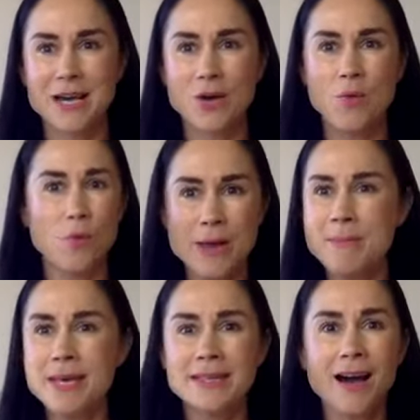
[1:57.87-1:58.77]

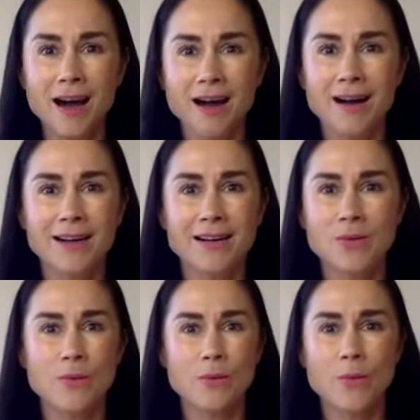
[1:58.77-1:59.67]
women are
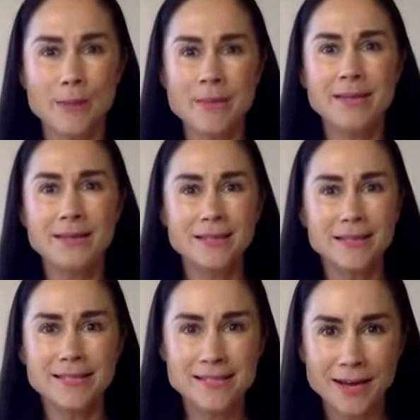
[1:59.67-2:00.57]
women
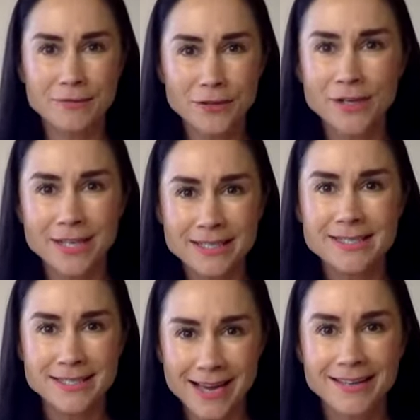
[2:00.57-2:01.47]
suffer in
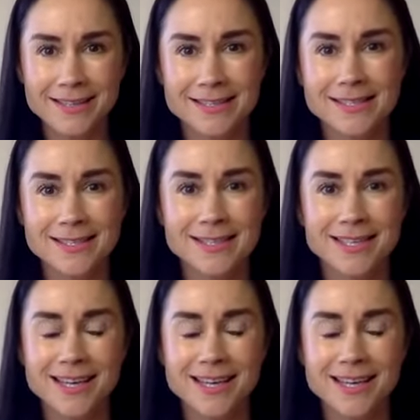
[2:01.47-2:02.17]
silence